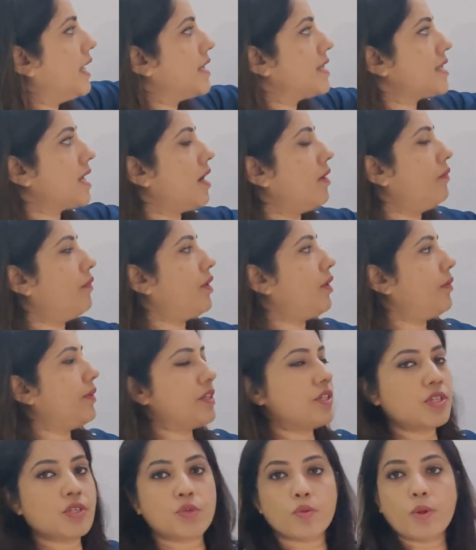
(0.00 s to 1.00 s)
sulfur,
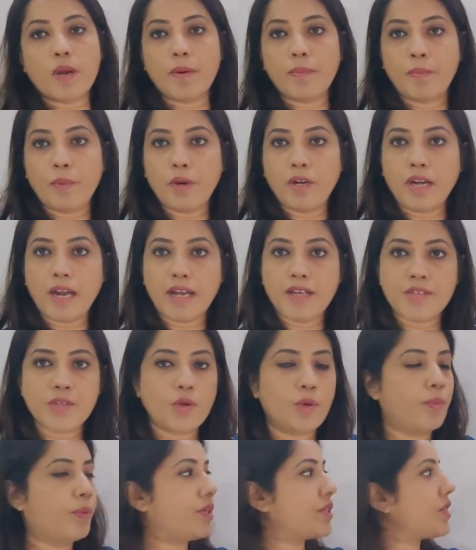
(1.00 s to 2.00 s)
which is
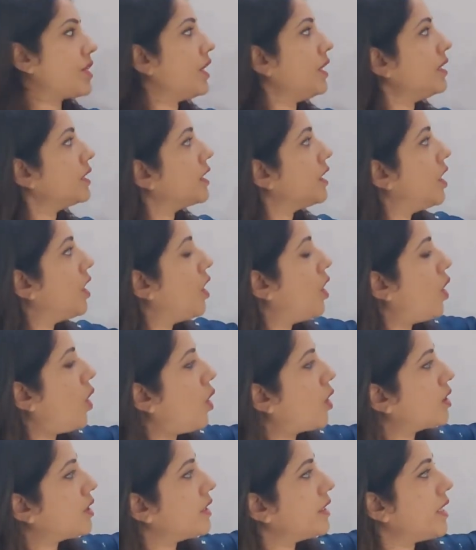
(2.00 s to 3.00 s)
12.90%,
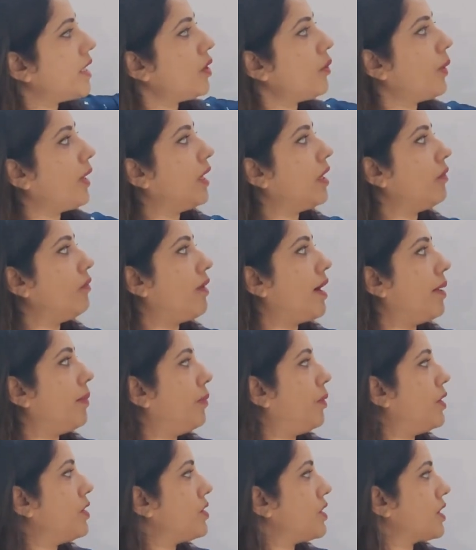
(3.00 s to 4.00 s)
oxygen
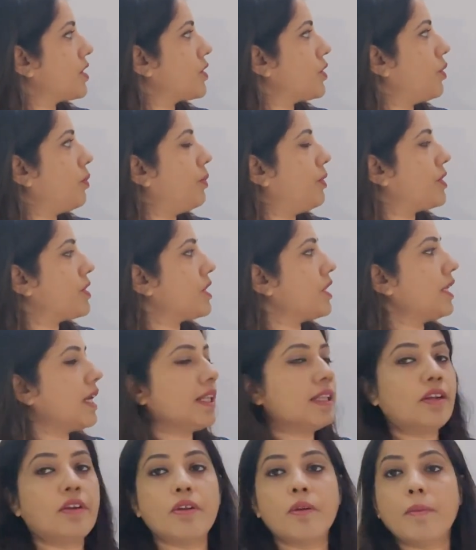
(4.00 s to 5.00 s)
25.60%,
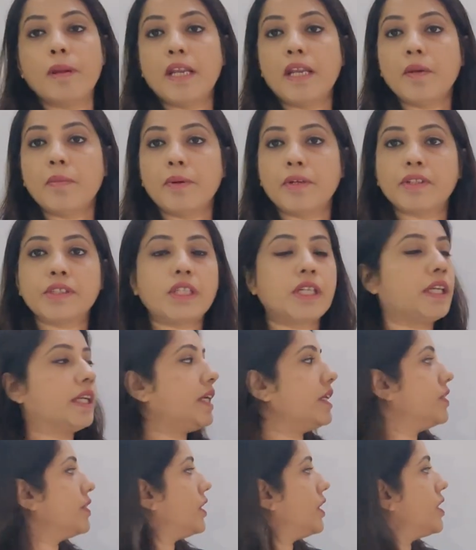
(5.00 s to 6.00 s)
and the remaining
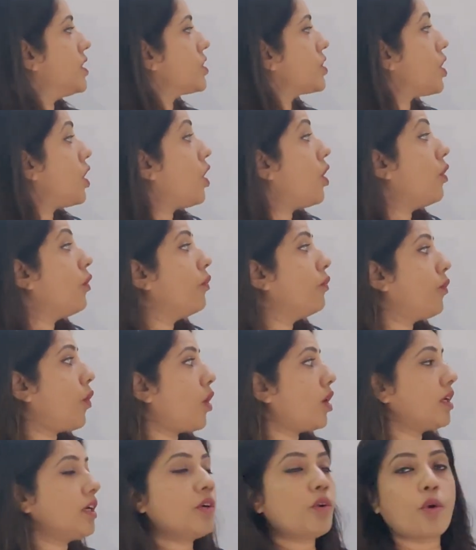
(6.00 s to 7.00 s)
percentage is
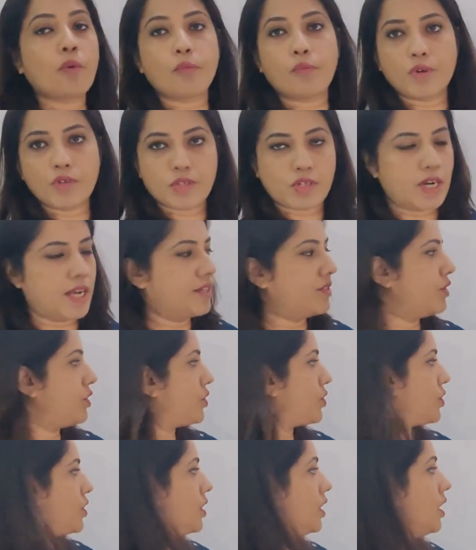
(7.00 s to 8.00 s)
water of
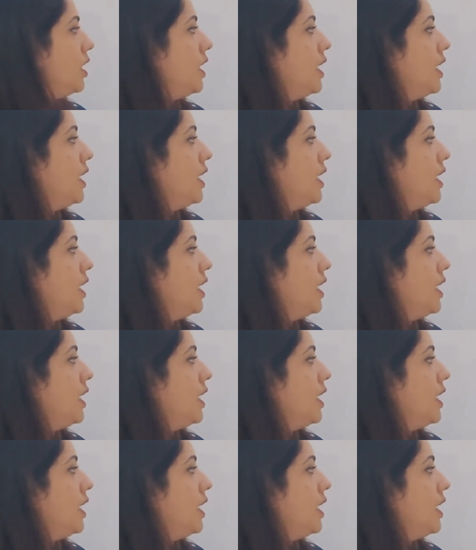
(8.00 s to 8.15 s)
crystallization.